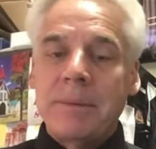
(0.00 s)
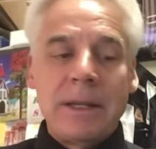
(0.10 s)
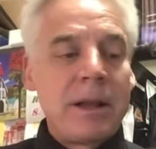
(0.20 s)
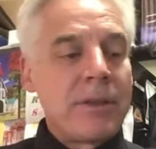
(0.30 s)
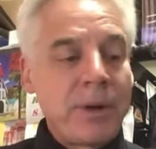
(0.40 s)
I
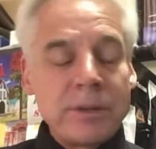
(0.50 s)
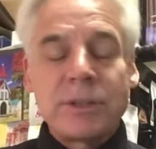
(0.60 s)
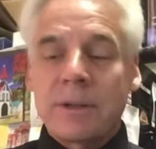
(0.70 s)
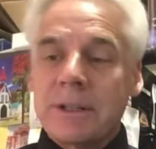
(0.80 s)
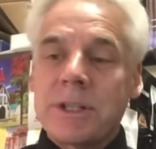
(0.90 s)
mean,
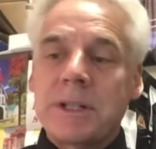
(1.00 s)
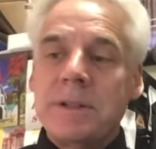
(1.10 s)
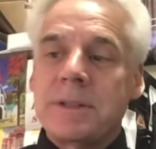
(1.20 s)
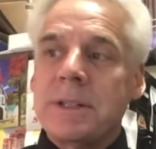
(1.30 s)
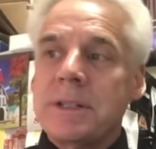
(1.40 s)
those are
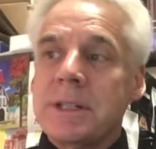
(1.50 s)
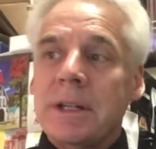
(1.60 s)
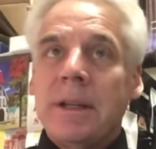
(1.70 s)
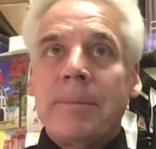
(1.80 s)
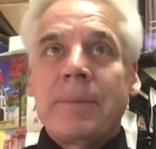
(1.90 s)
excuses.
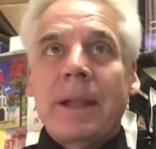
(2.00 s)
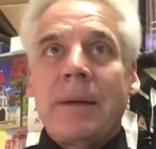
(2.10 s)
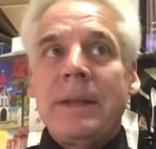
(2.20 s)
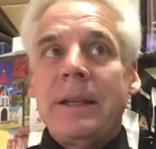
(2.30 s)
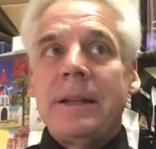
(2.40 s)

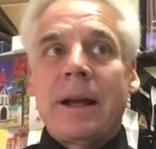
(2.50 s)
You